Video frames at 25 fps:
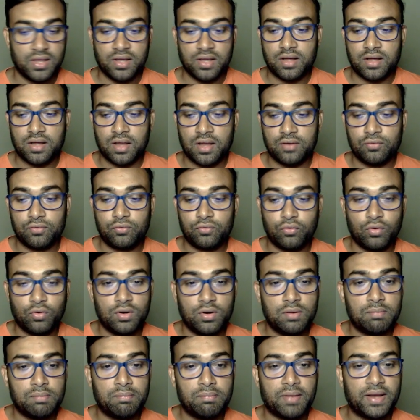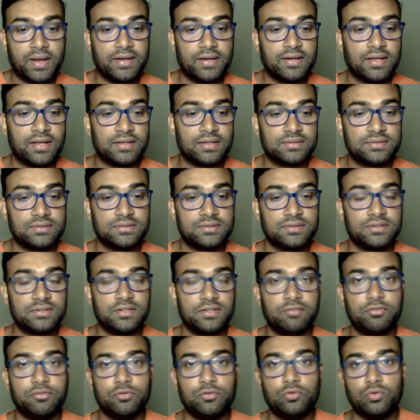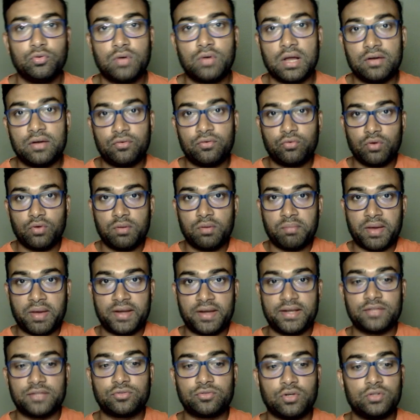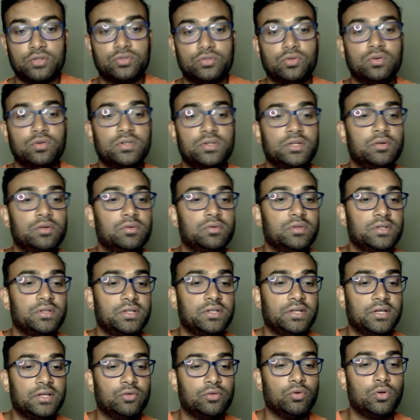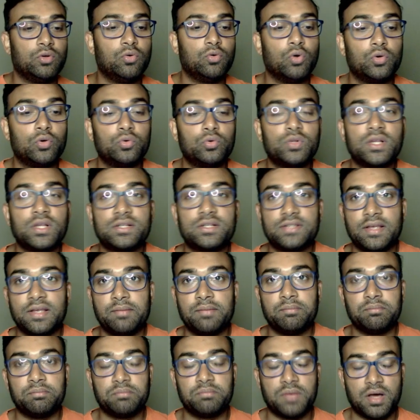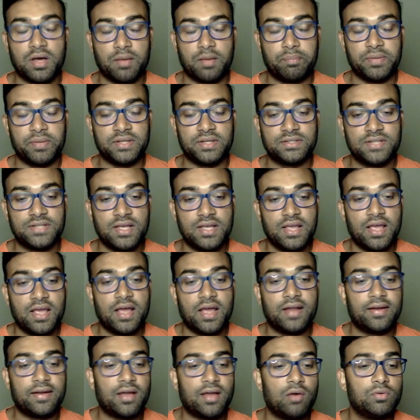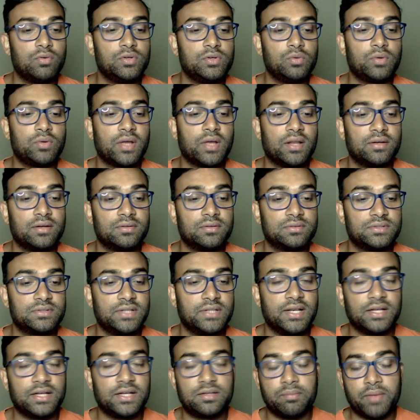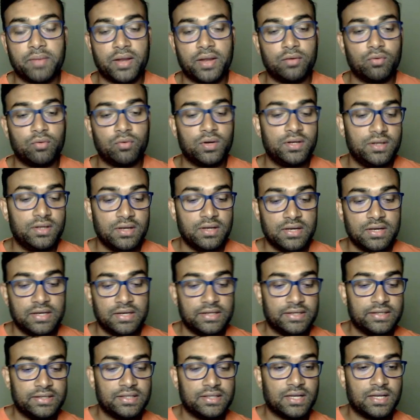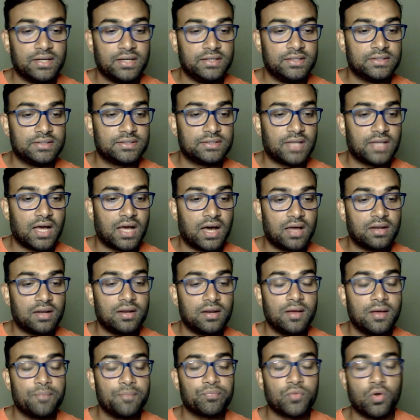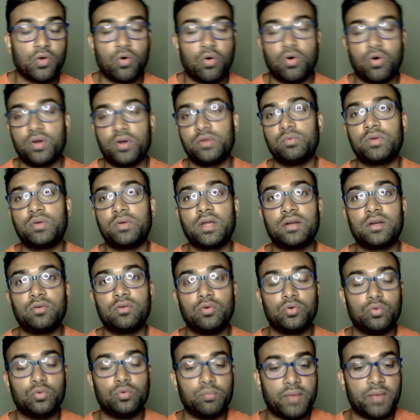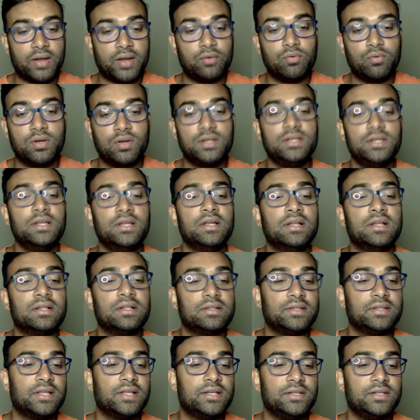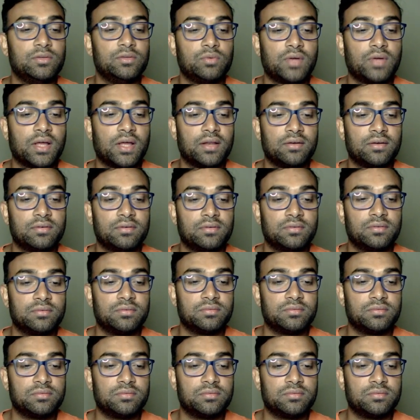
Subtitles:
Control minus, if you do Control minus also, it will go to the same page. And now you can select manually, either it is R, or you can go to manually, then you can